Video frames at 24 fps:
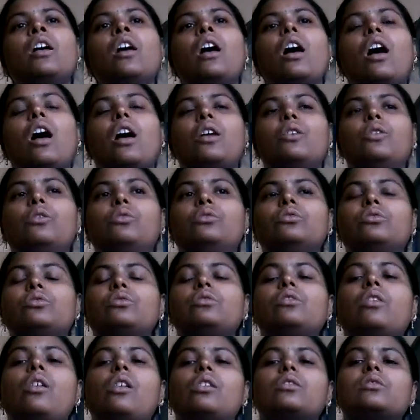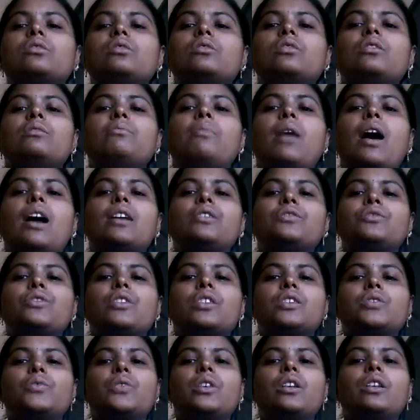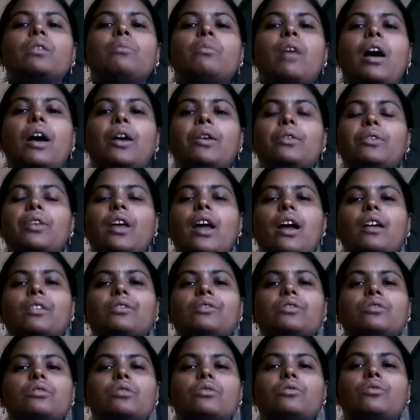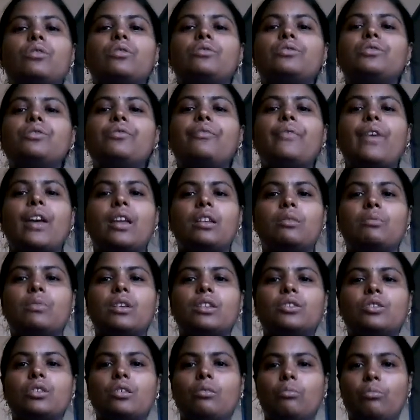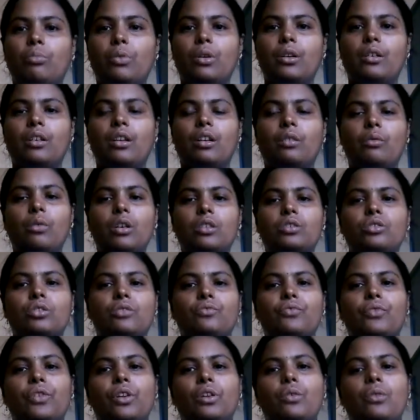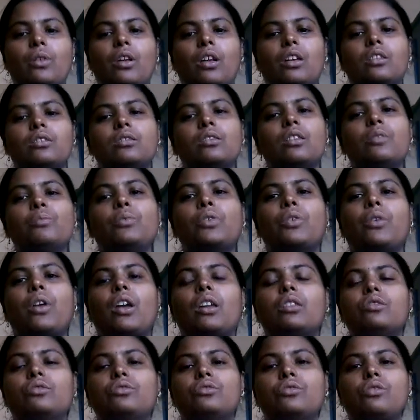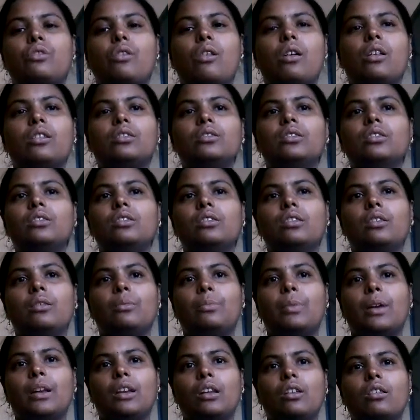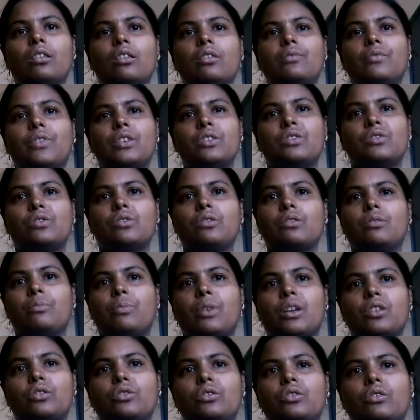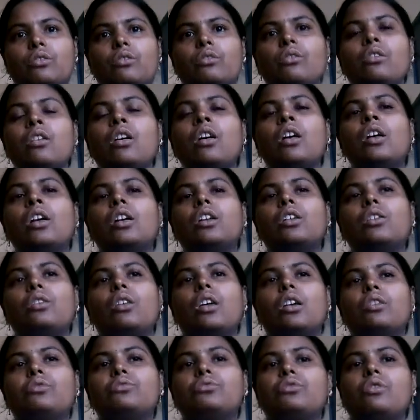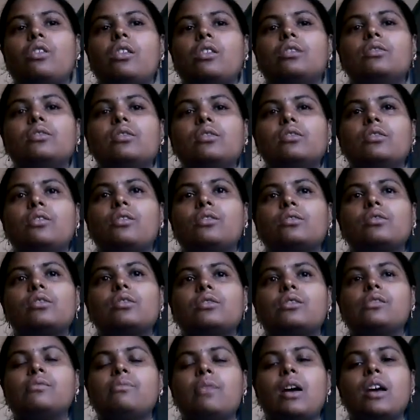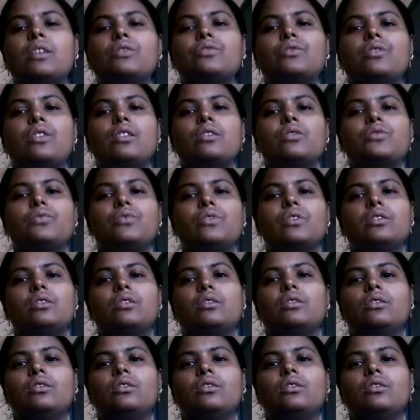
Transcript: And also the oxygen mass transfer in bioreactors is also very much important question for your exam. You can draw the particular first picture now. You can draw this oxygen mass transfer,